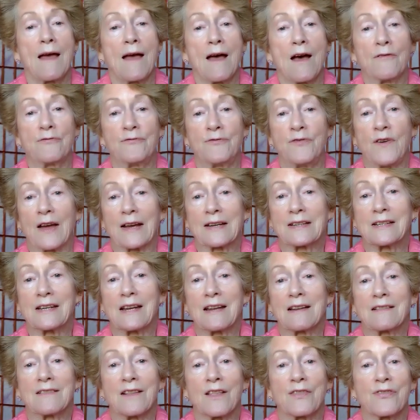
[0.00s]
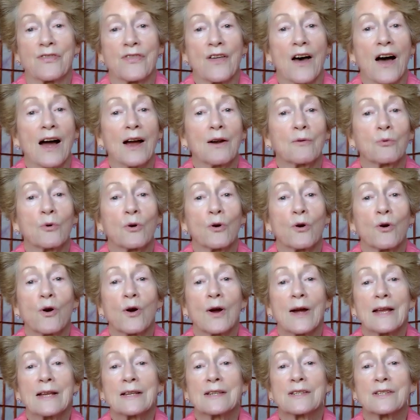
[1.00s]
affecting the
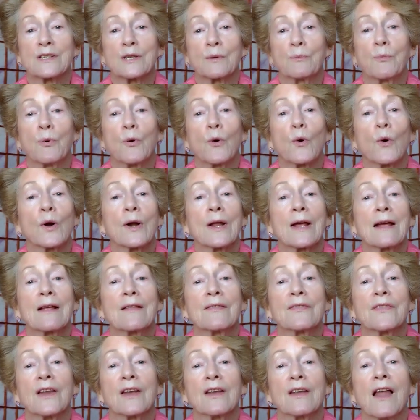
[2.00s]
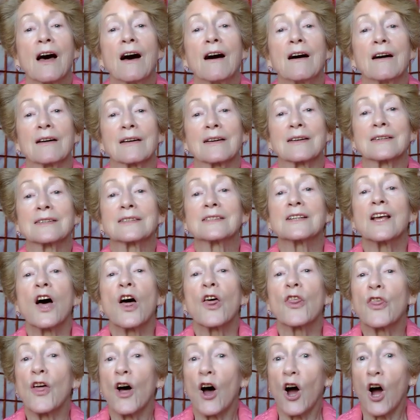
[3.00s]
thyroid, supporting the lungs,
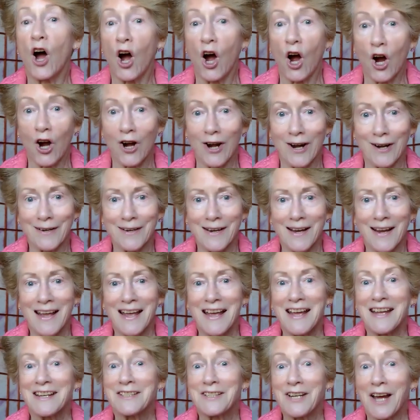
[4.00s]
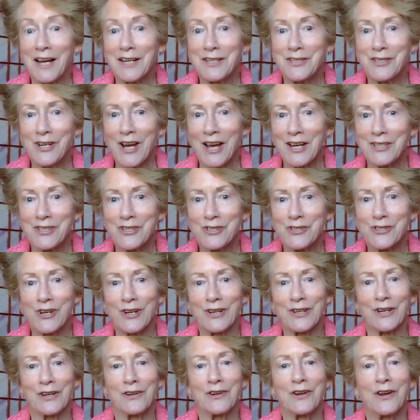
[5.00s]
the heart,
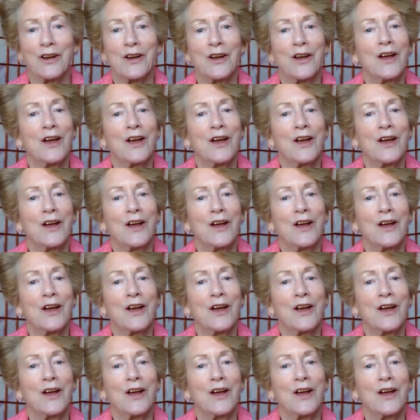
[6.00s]
digestion,